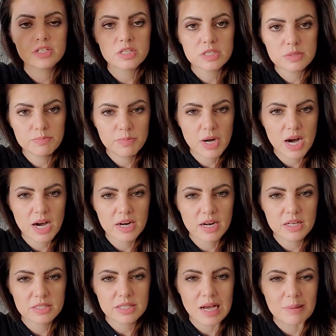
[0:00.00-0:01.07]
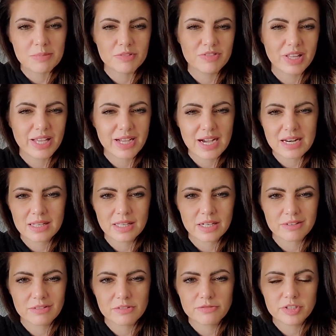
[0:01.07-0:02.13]
a spot on top of like kind of like
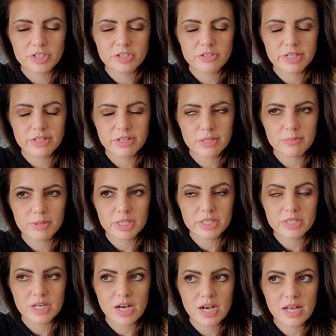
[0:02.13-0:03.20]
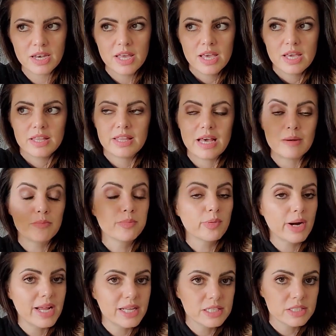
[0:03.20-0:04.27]
a refrigerator, but not that
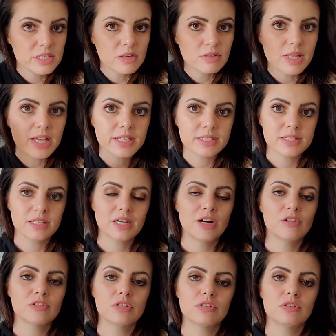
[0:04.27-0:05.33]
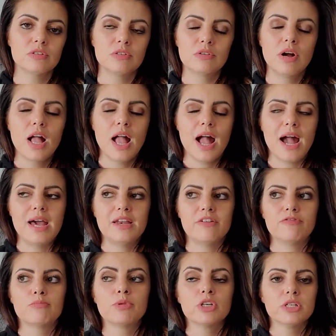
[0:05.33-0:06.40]
Brando likes to go to. And
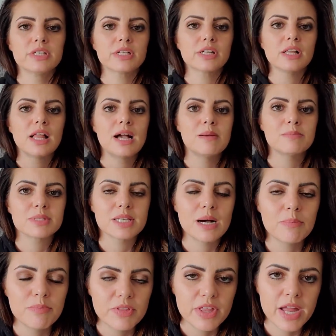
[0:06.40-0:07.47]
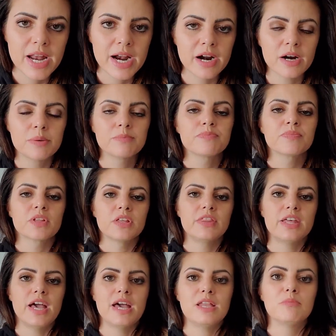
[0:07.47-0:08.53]
if Merlin climbs up there,
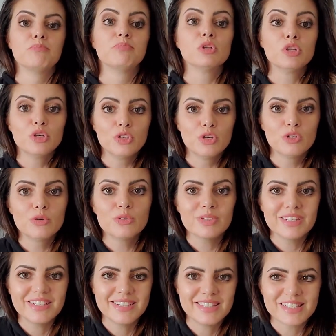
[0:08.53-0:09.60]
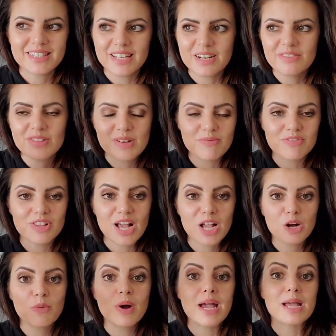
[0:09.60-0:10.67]
then Blu, instead of them
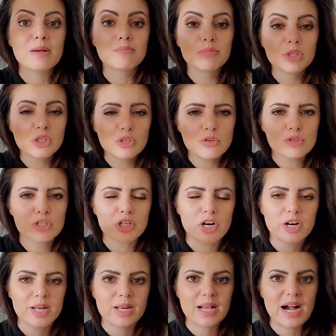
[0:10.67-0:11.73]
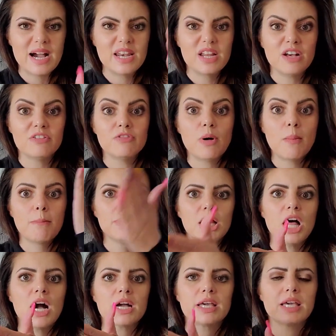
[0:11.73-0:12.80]
flying away, Blu started kind of
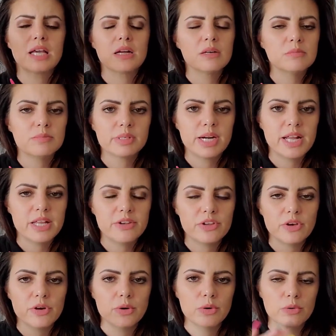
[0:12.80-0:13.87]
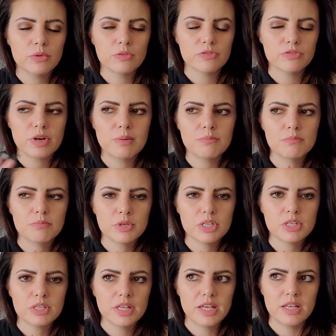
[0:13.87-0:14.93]
blocking Brando from
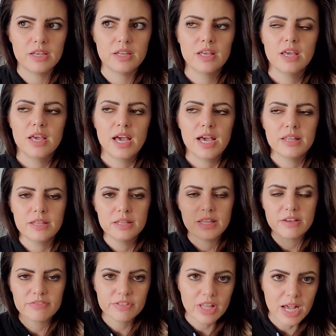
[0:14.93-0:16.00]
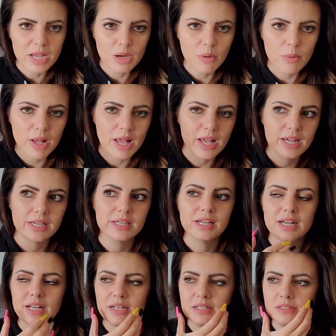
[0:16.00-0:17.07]
Merlin. And then they fly away
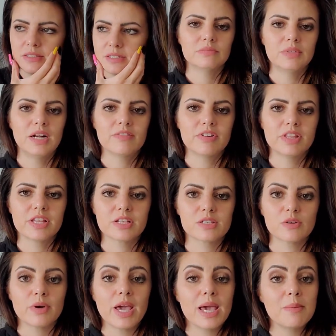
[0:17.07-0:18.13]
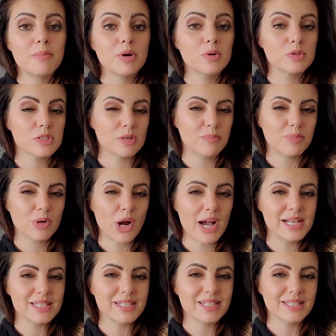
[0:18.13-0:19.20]
and everything's okay. But
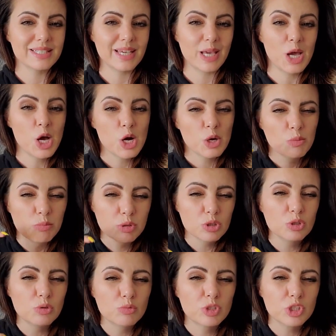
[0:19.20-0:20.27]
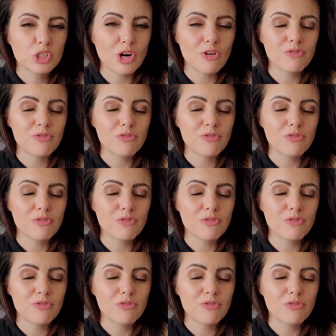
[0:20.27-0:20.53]
surprisingly, Blu would go